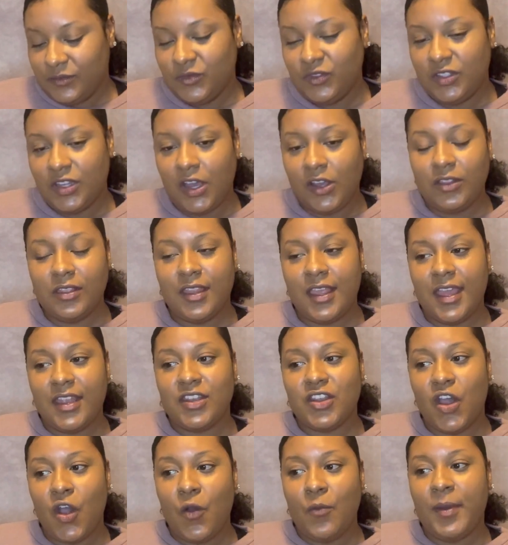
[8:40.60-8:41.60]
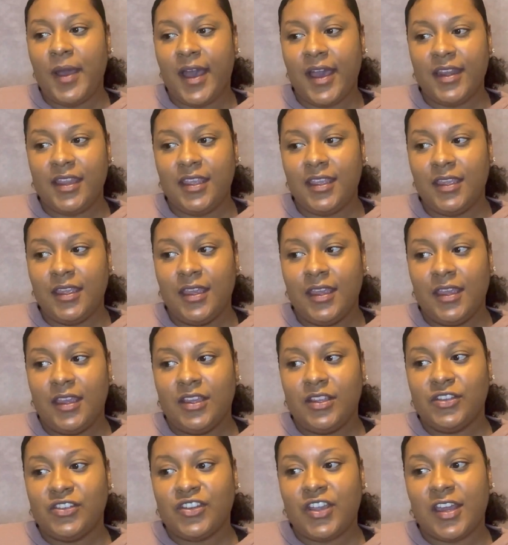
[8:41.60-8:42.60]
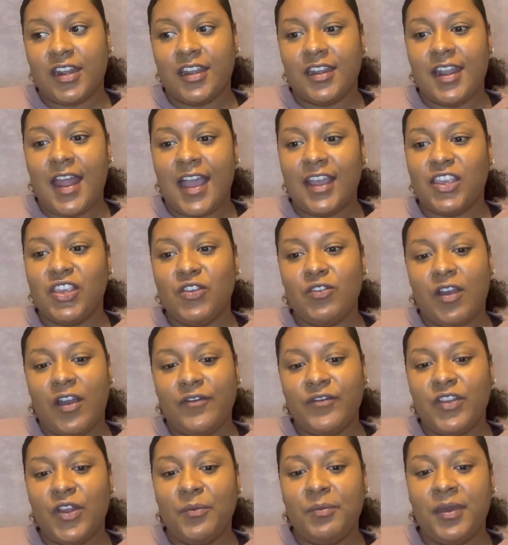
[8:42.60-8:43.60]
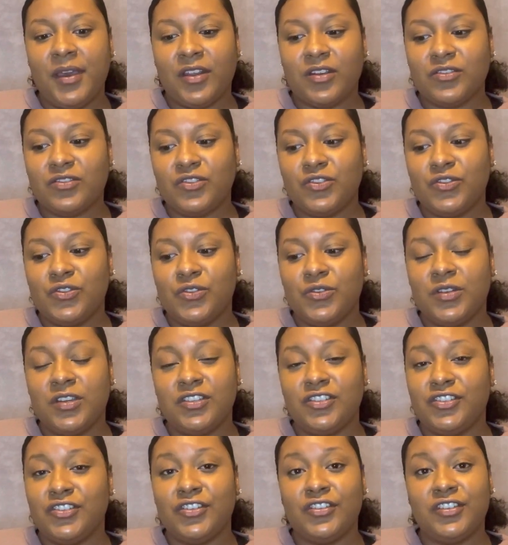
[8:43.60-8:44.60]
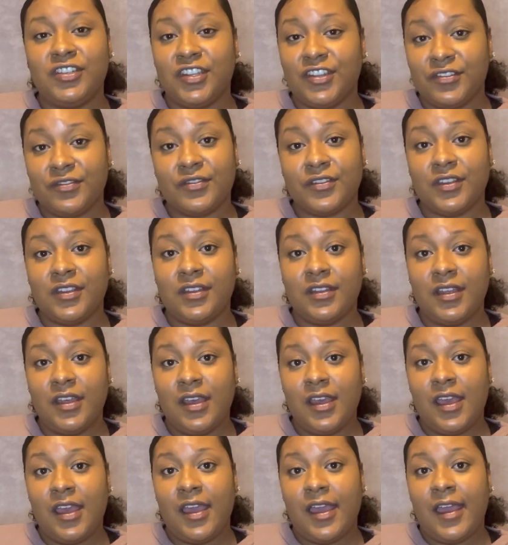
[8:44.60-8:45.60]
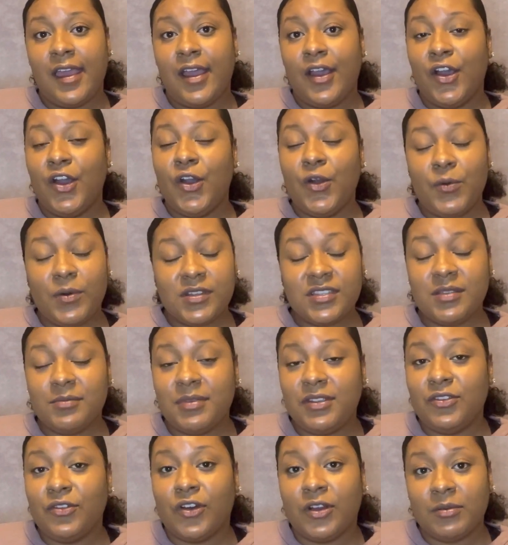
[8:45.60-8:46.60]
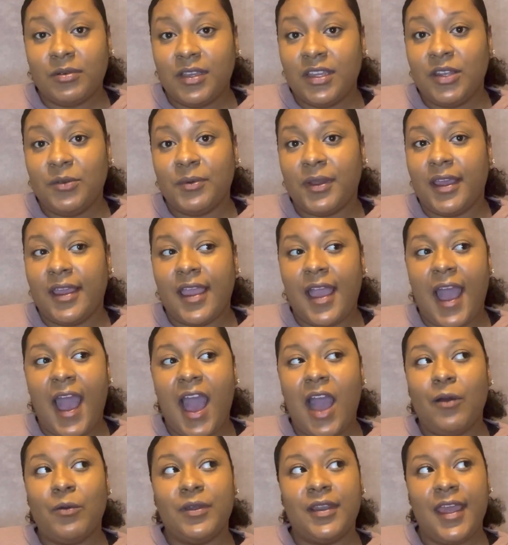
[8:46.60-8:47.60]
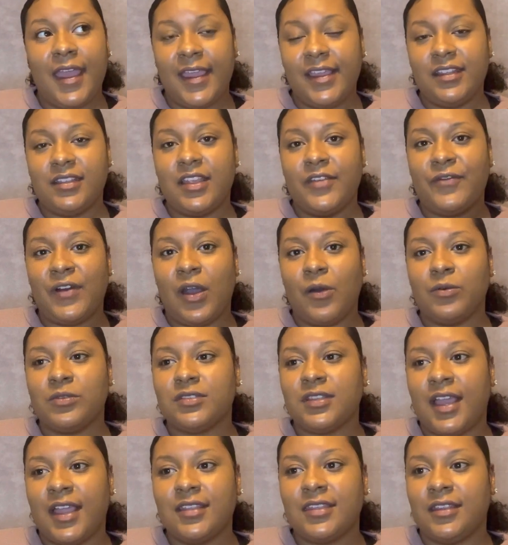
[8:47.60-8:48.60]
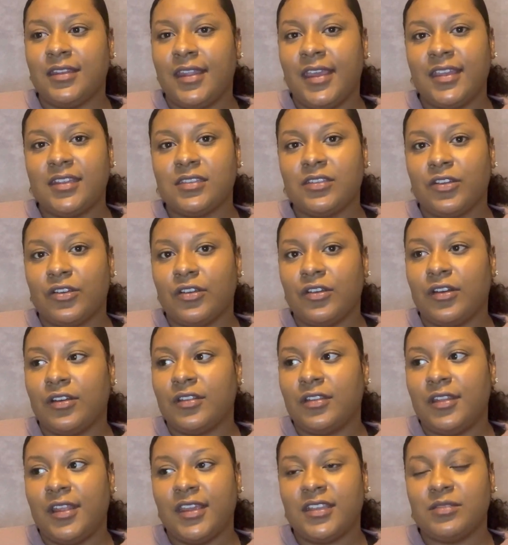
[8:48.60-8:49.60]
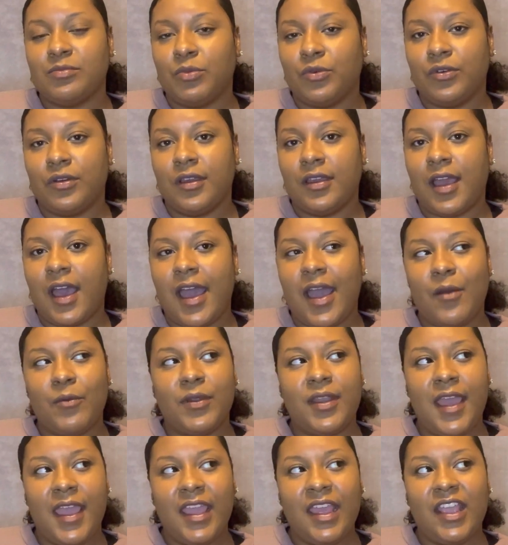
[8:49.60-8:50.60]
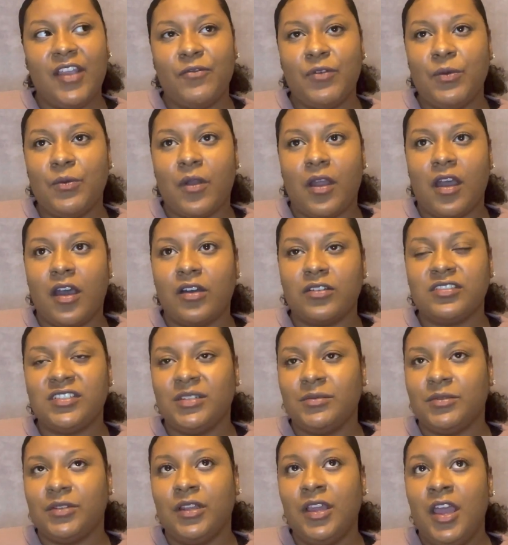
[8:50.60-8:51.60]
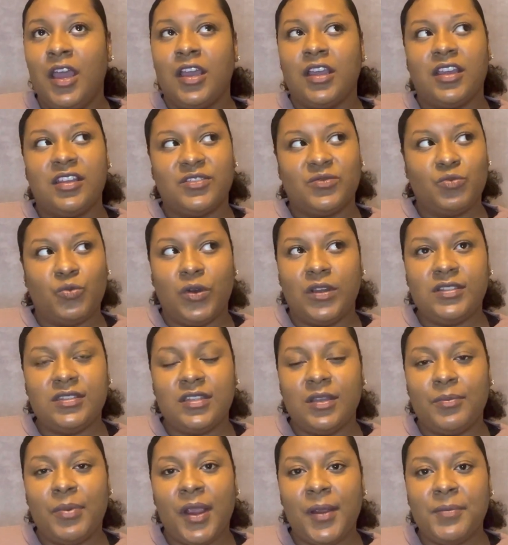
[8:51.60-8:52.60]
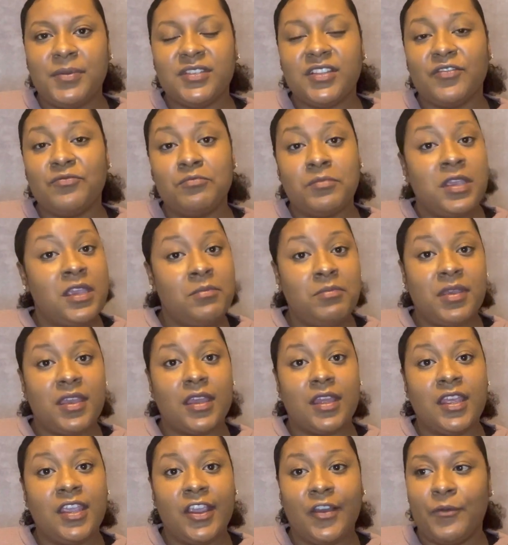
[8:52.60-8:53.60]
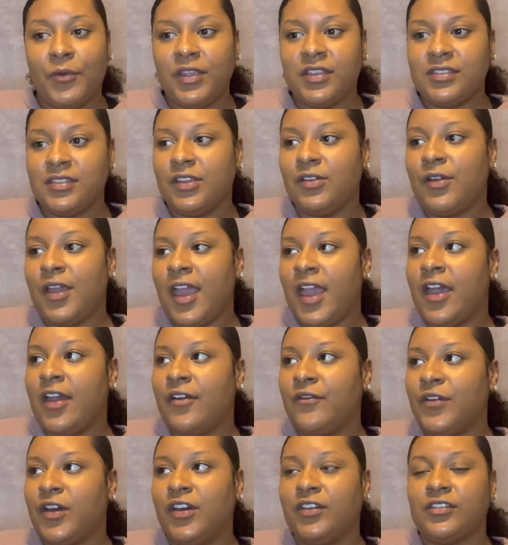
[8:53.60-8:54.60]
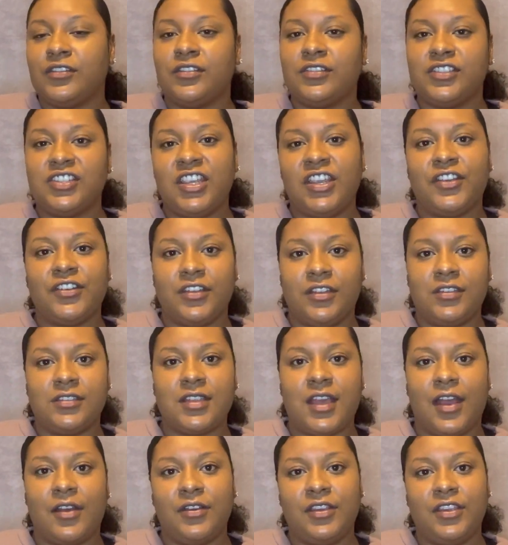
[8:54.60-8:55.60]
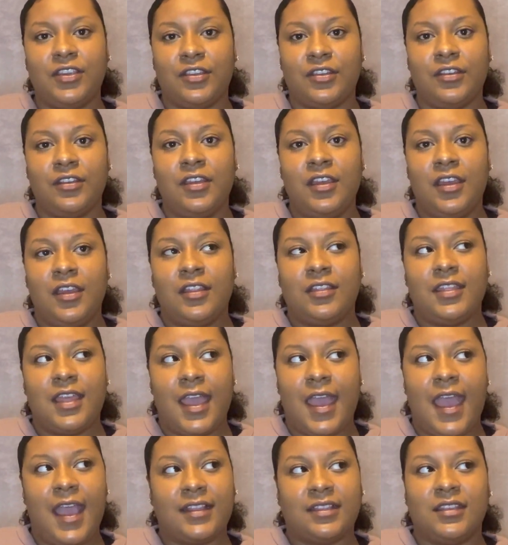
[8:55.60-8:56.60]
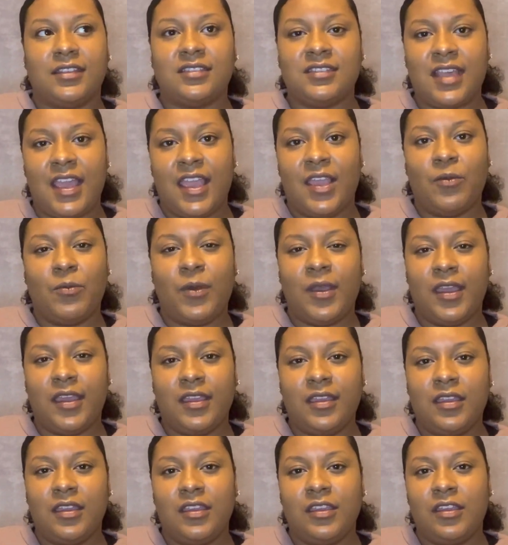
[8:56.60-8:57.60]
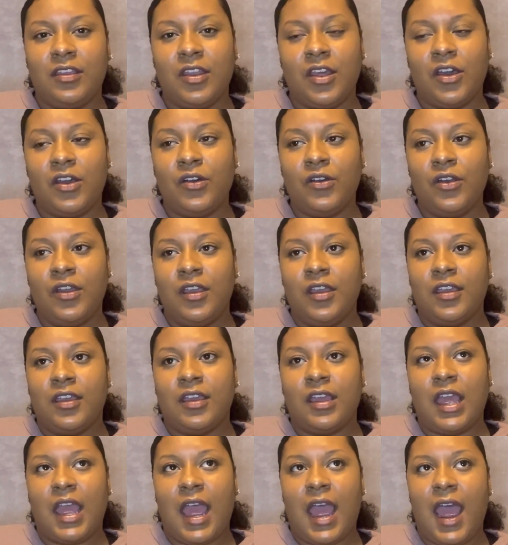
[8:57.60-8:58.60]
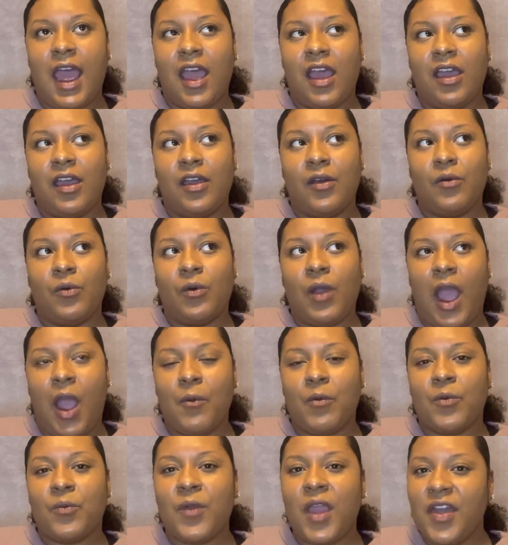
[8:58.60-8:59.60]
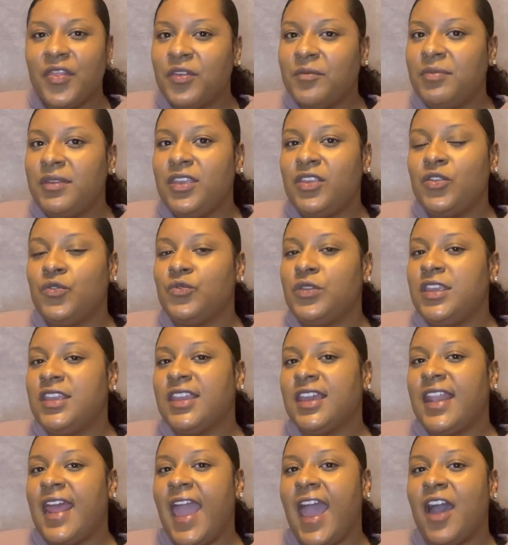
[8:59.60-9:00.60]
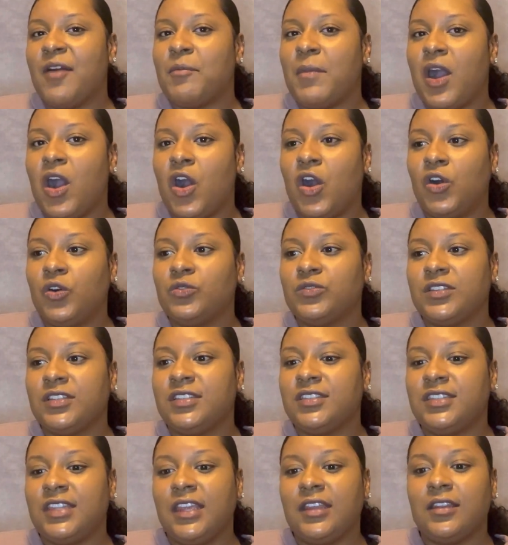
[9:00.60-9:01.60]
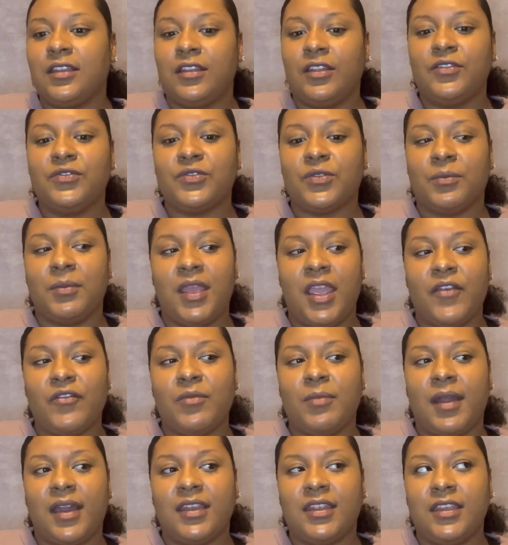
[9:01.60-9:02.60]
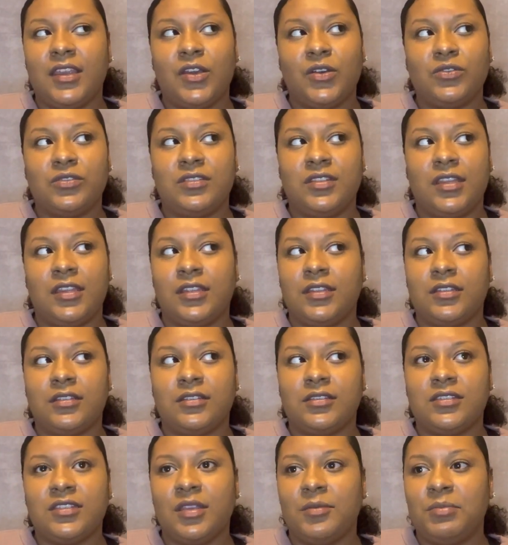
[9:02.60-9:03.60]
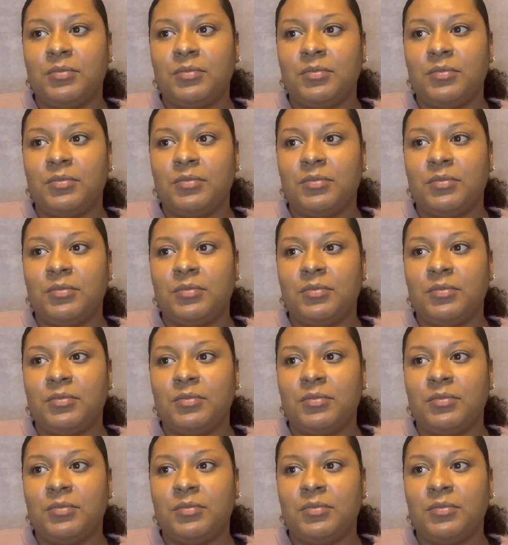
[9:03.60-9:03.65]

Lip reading: don't let nobody try to knock you off your pedestal because you're different. Who wants to be normal anyway? I would hate if I was like the next girl or the next boy. I would hate if we were all similar. Because what's the purpose of me being here if we still have other charities out here that act the same way? I would rather be unique and have my own distinctiveness from everybody else than to